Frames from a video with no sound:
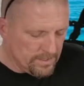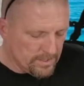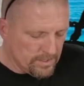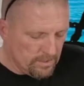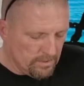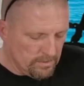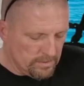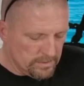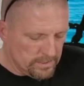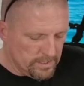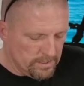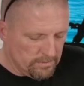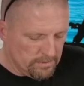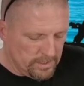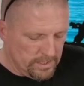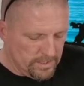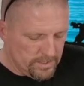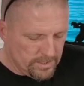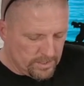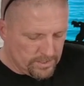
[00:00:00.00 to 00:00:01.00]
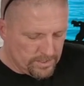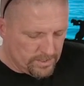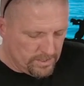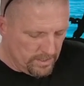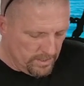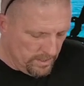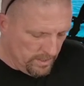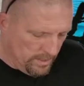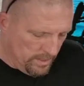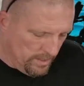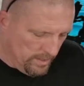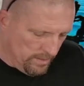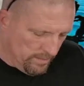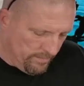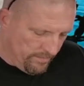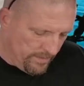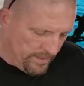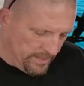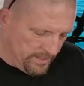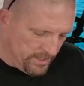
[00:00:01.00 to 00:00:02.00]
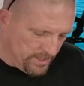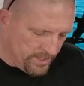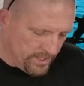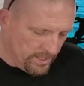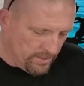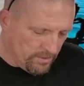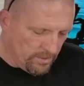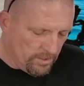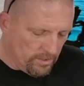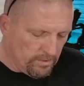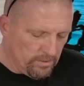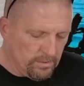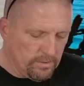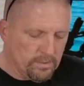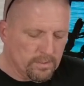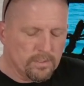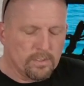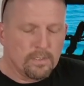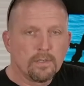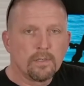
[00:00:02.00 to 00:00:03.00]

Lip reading: So it literally just find the center hole,